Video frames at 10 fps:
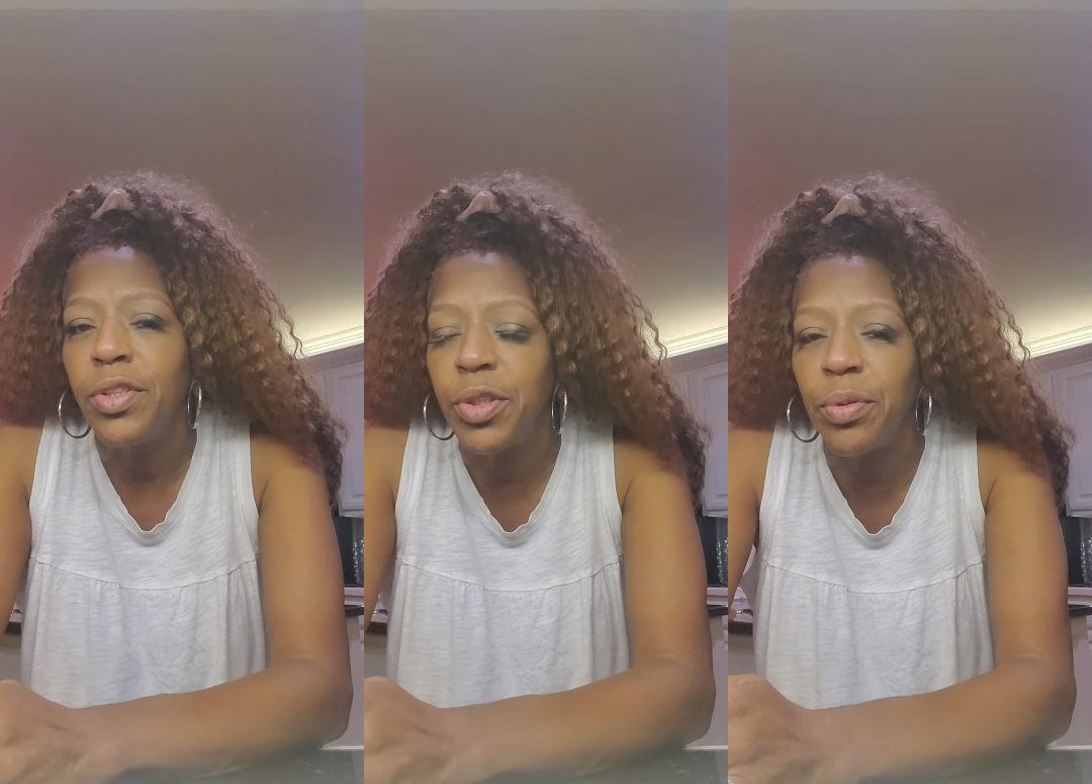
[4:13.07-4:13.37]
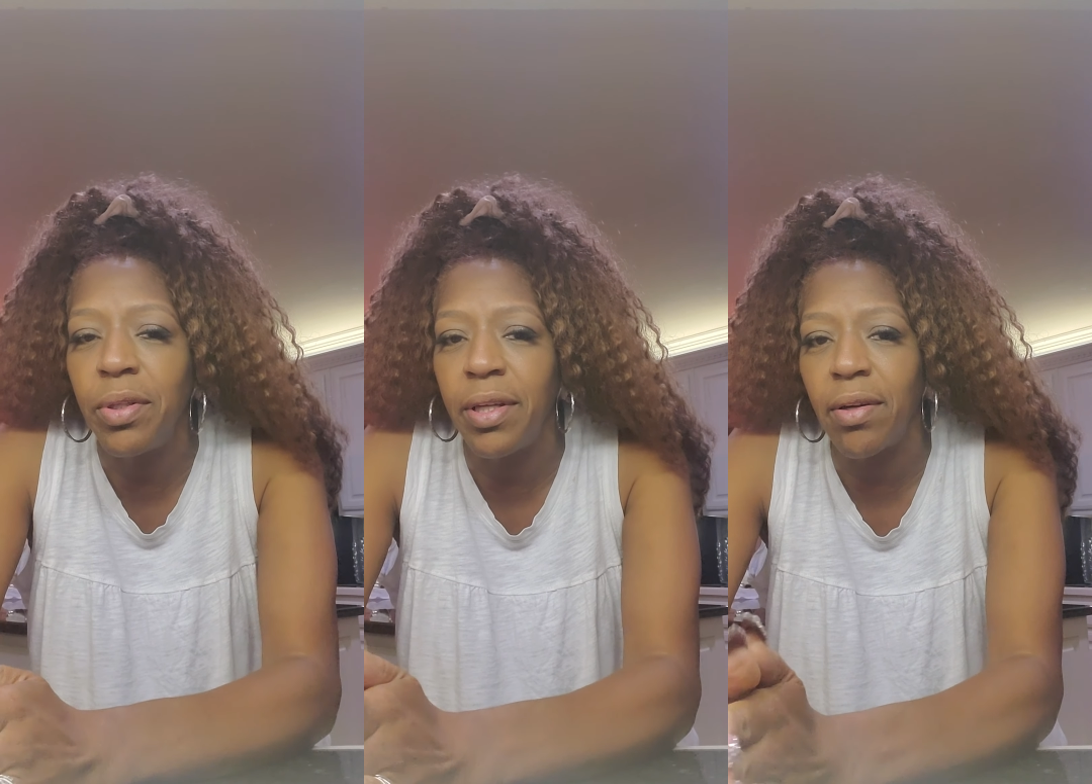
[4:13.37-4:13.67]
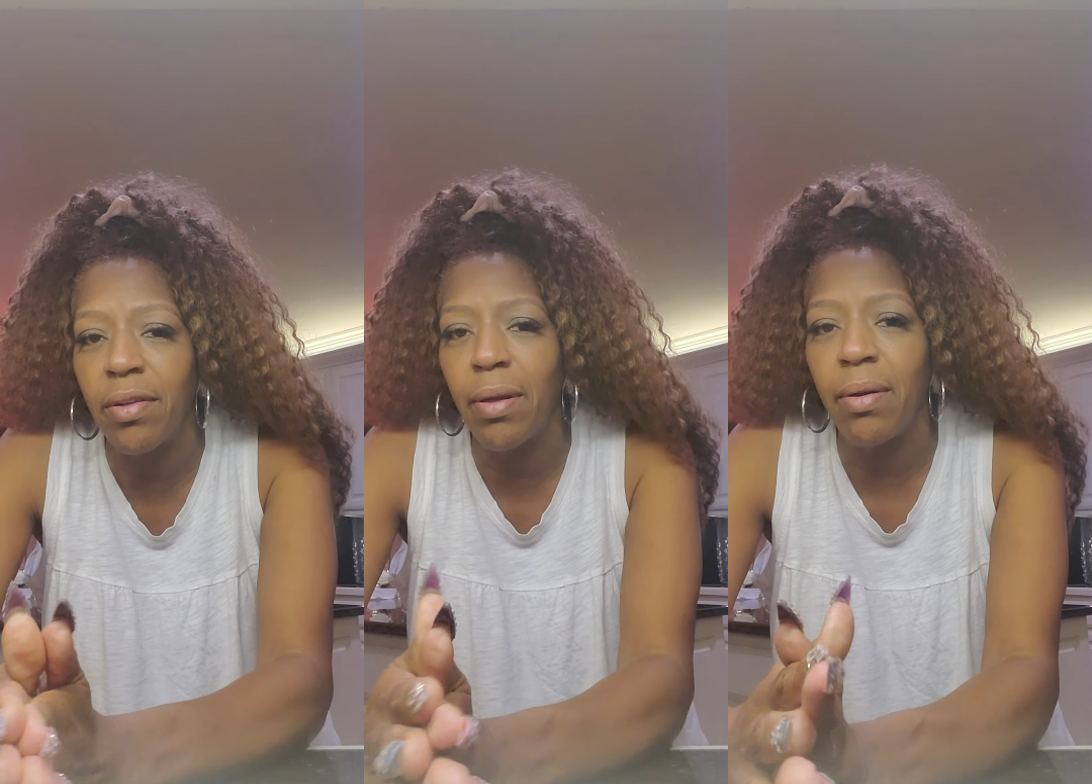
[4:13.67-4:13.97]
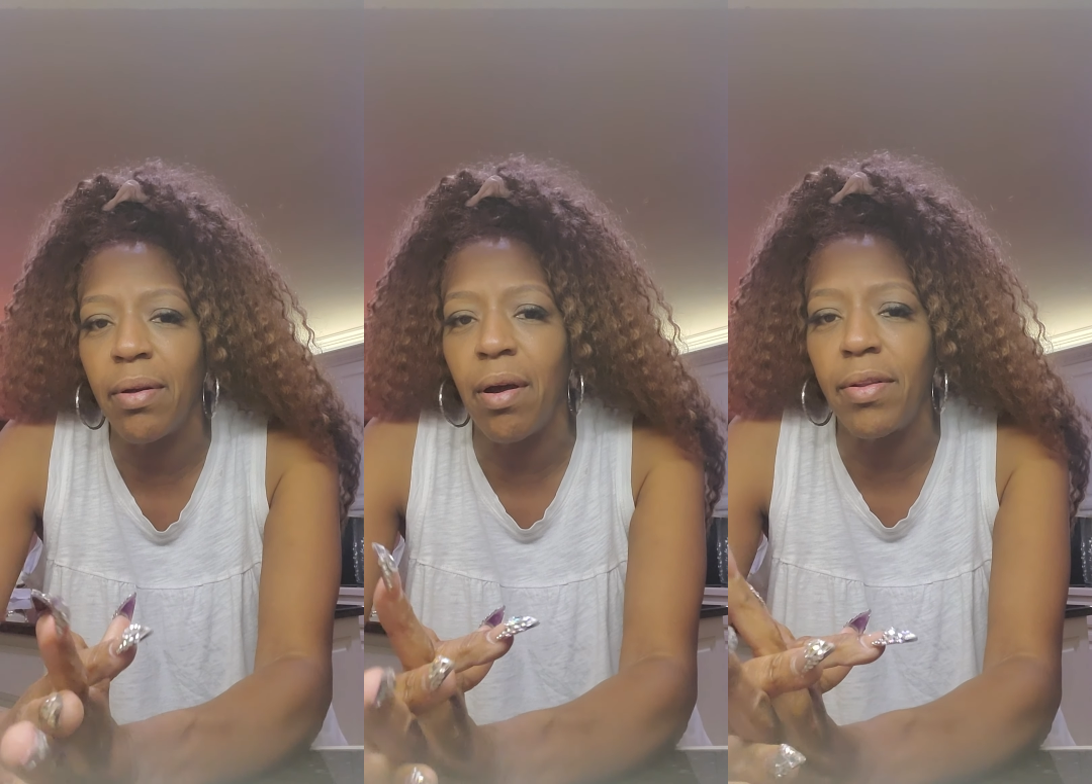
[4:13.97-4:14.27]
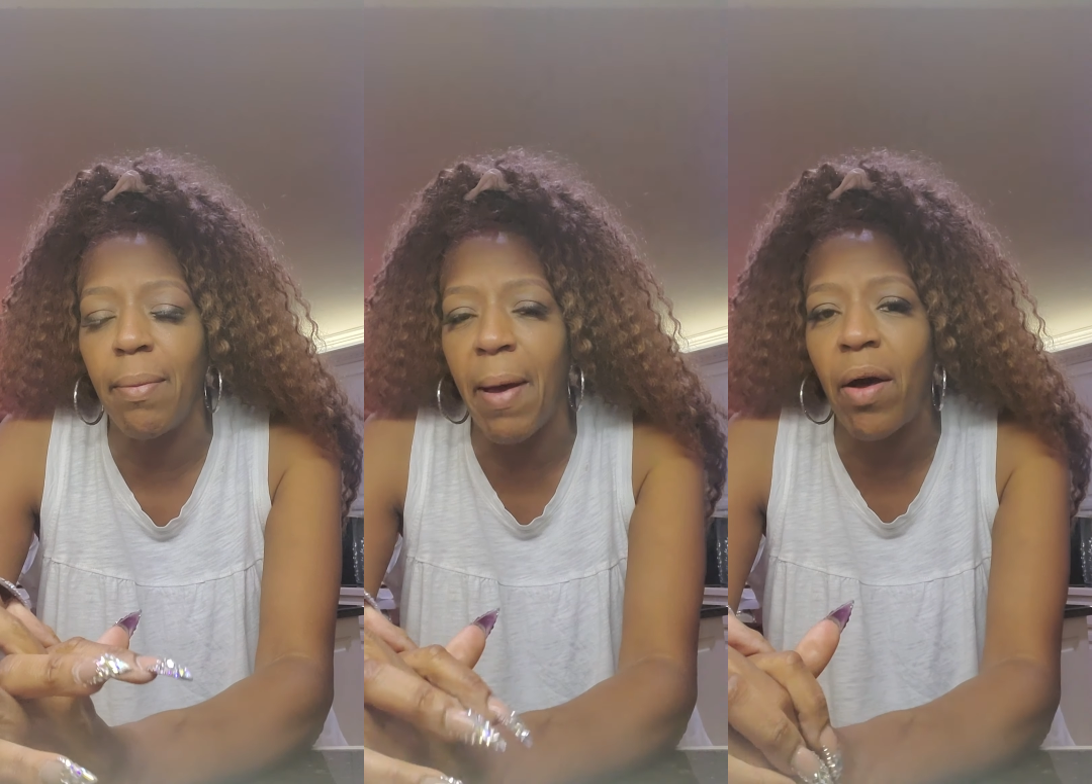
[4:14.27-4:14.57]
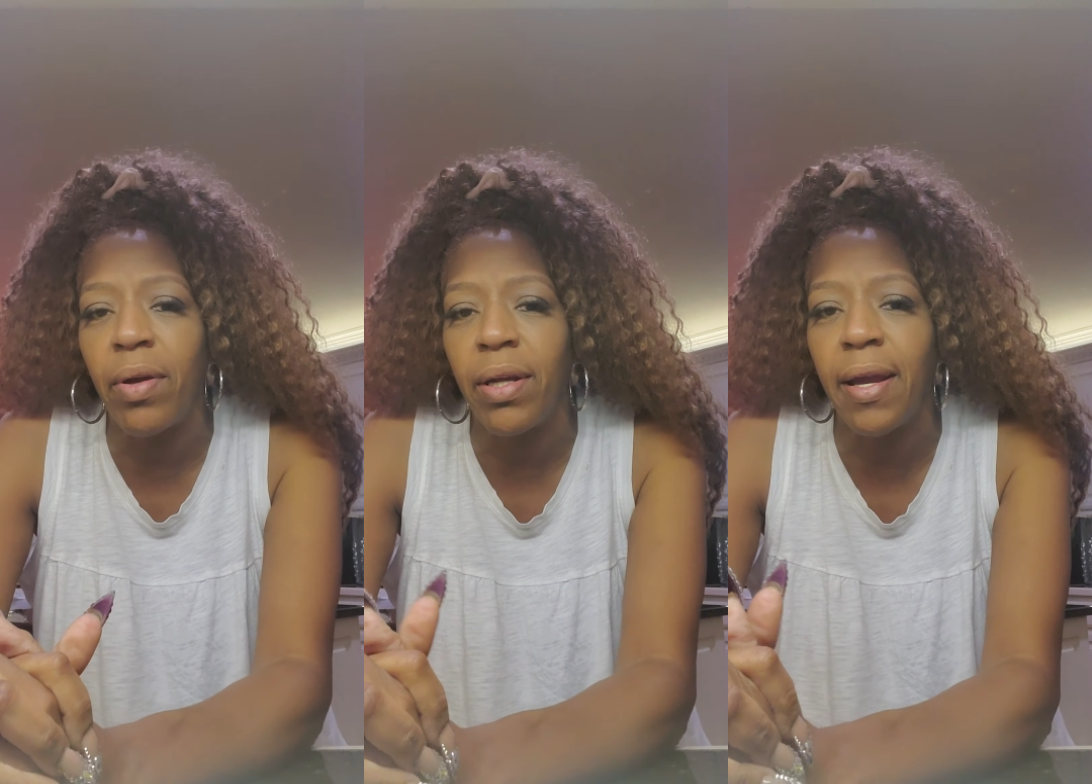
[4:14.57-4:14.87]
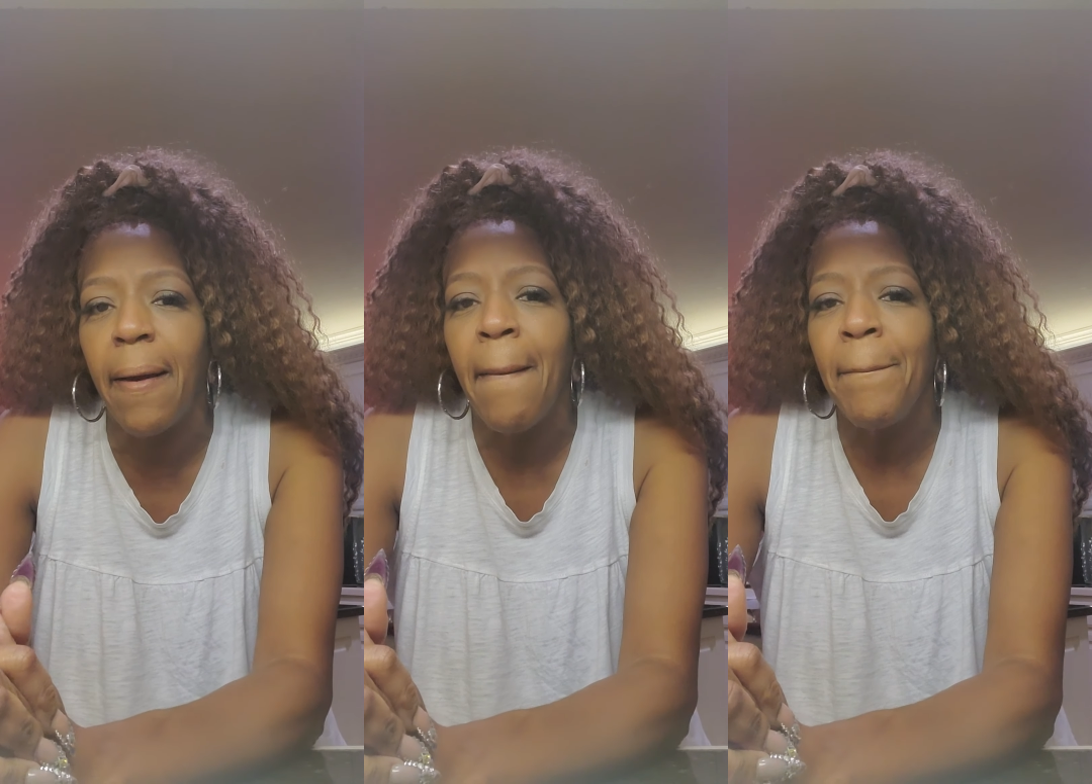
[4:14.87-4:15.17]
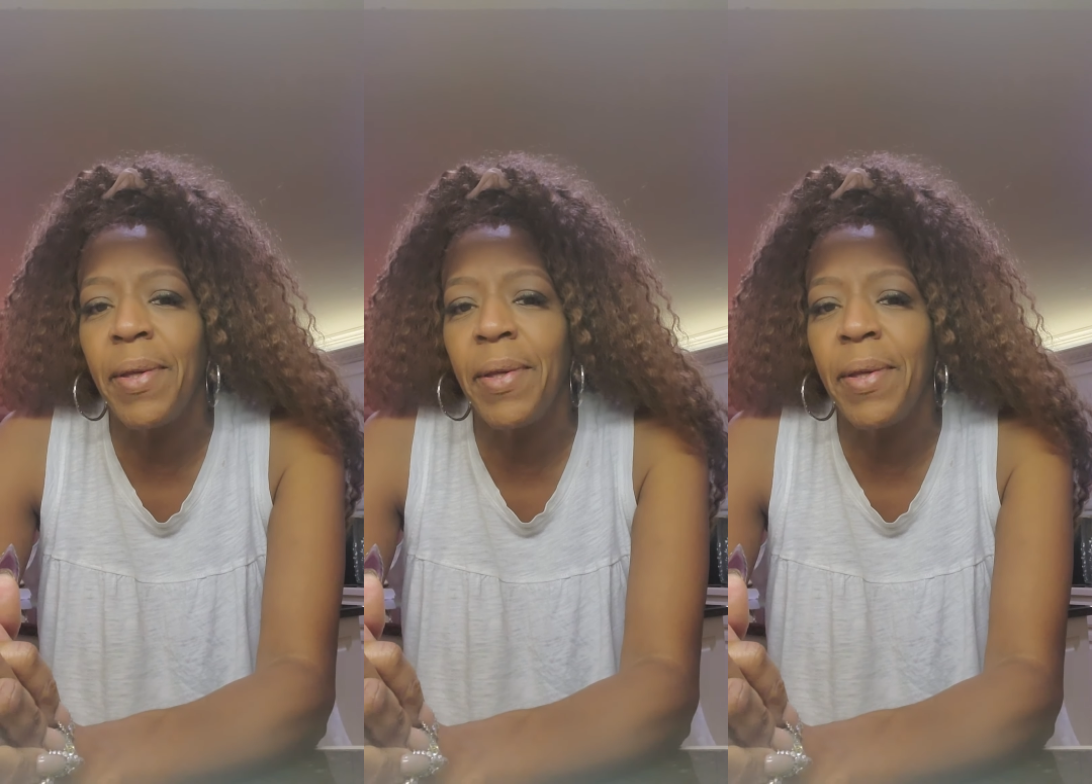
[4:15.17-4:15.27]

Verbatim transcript: to to get on the on the balcony